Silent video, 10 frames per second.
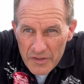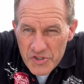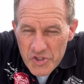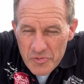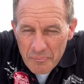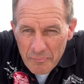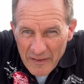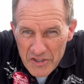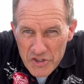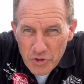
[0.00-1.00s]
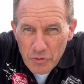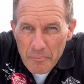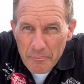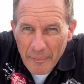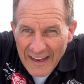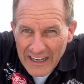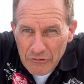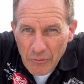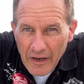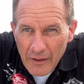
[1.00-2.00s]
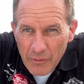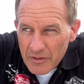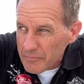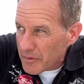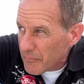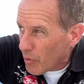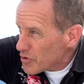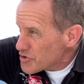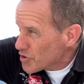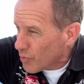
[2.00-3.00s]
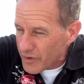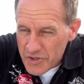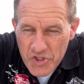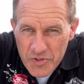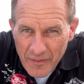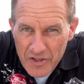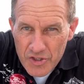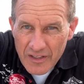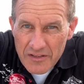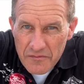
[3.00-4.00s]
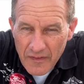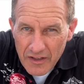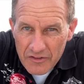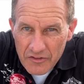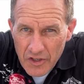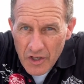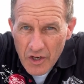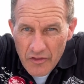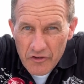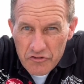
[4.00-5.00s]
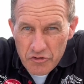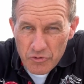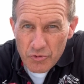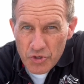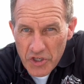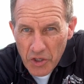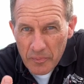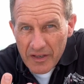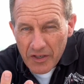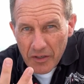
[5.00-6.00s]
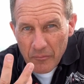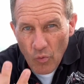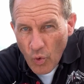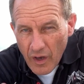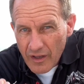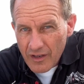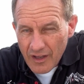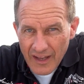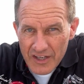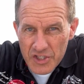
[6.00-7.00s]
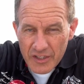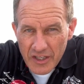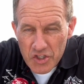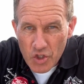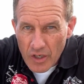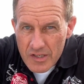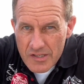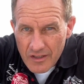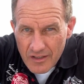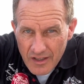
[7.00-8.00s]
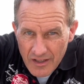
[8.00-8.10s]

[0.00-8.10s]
a special background, but more so, what a special event. The two shall become one, Ashley and Dawson.